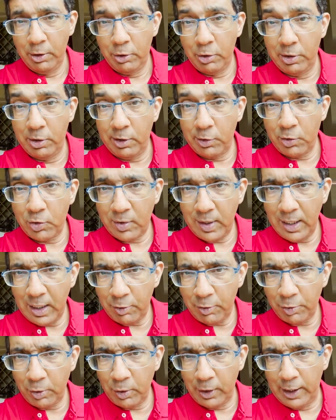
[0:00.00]
to
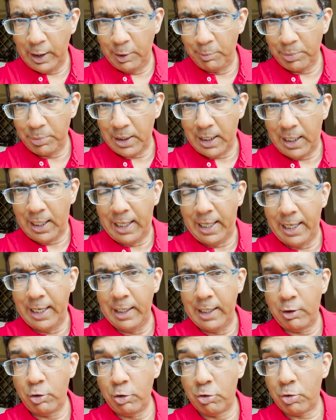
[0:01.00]
deceitfully
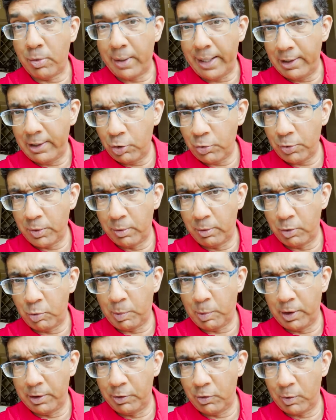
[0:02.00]
imply, to transfer
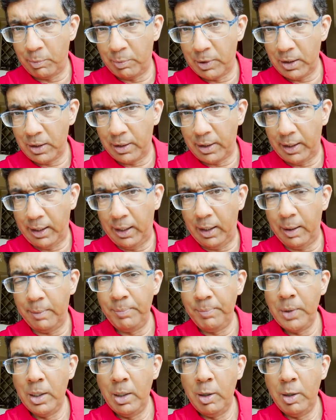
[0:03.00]
responsibility